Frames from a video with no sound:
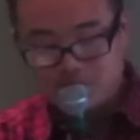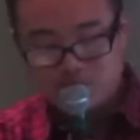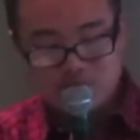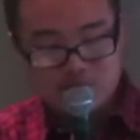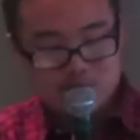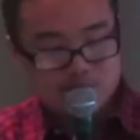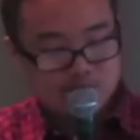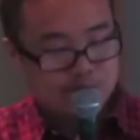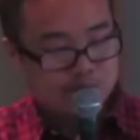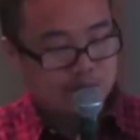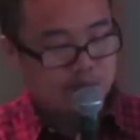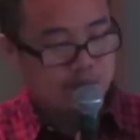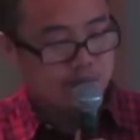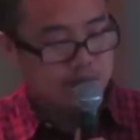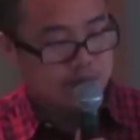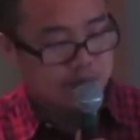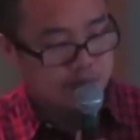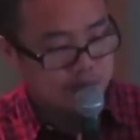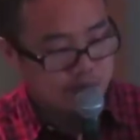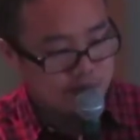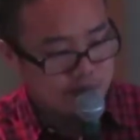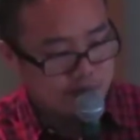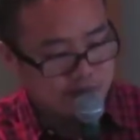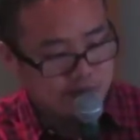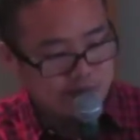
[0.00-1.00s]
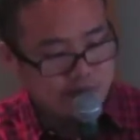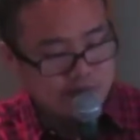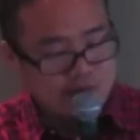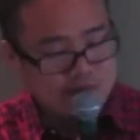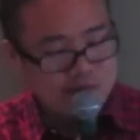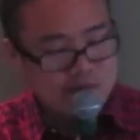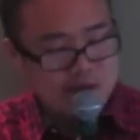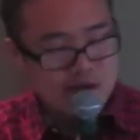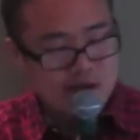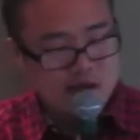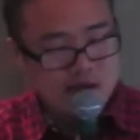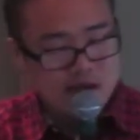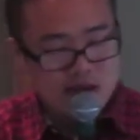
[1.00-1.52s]

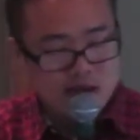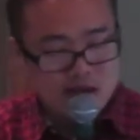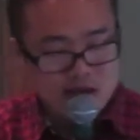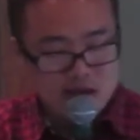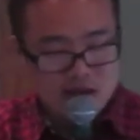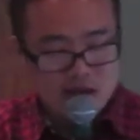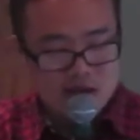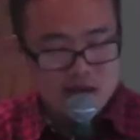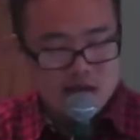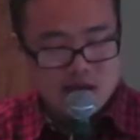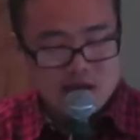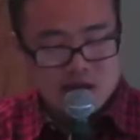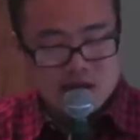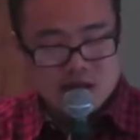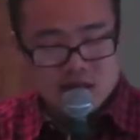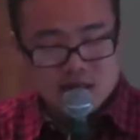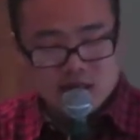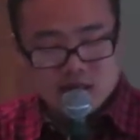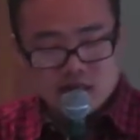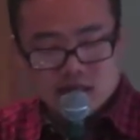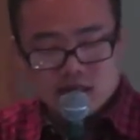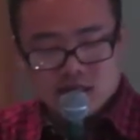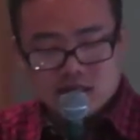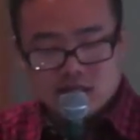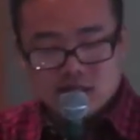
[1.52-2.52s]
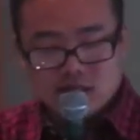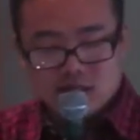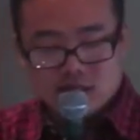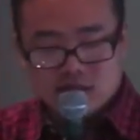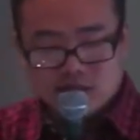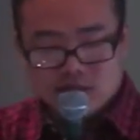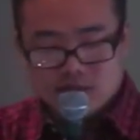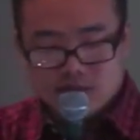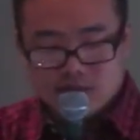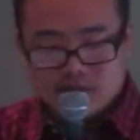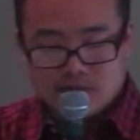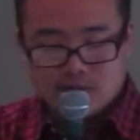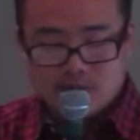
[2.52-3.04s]

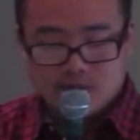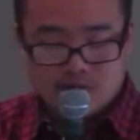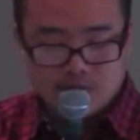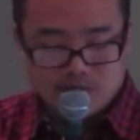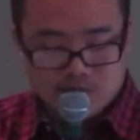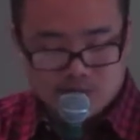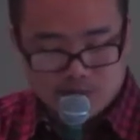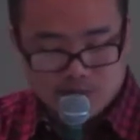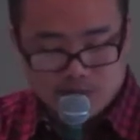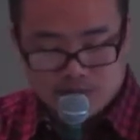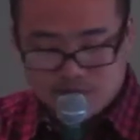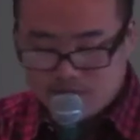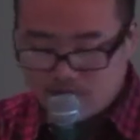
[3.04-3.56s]
No one is speaking in this clip.